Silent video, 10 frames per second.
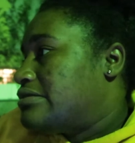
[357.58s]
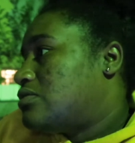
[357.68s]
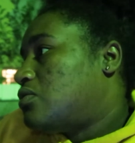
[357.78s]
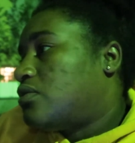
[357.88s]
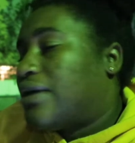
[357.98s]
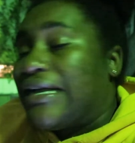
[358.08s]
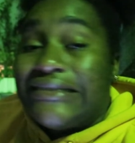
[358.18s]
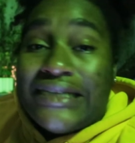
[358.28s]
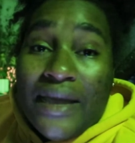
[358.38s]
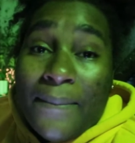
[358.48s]
So I
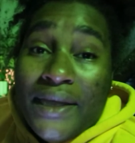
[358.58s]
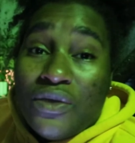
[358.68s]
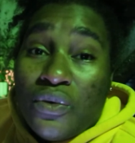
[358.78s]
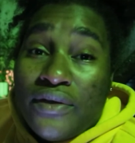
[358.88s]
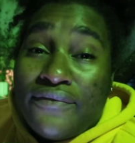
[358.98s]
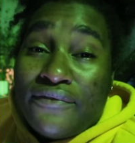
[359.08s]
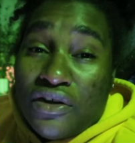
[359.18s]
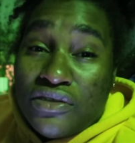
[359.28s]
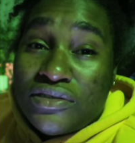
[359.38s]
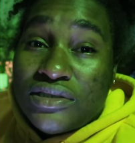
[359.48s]
think I might go in
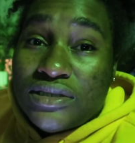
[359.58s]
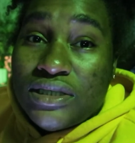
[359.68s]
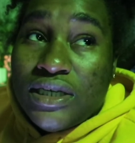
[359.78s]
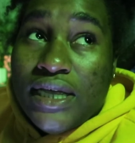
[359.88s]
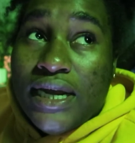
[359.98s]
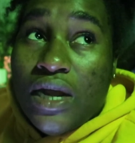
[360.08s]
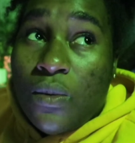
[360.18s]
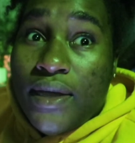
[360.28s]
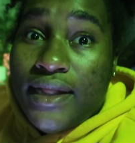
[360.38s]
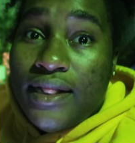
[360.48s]
front in a
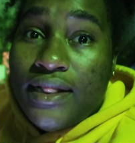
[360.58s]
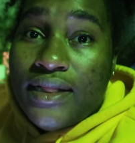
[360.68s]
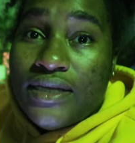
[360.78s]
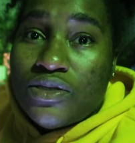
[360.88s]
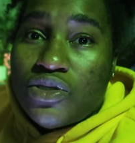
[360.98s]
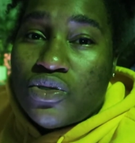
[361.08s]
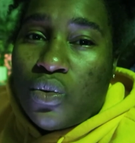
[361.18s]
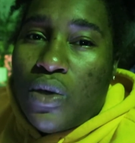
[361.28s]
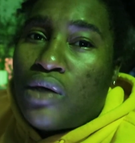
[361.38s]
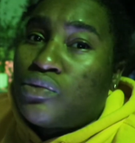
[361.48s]
while.
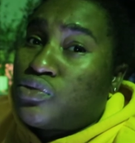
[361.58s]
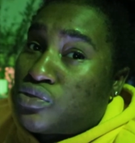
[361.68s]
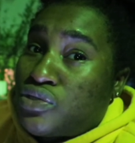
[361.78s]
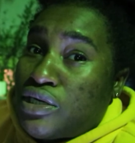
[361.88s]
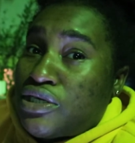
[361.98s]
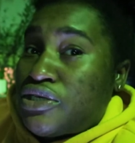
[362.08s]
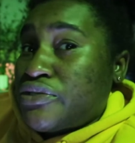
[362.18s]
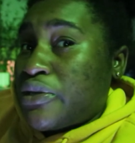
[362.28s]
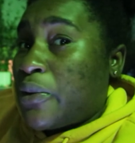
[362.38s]
So I'll talk to her just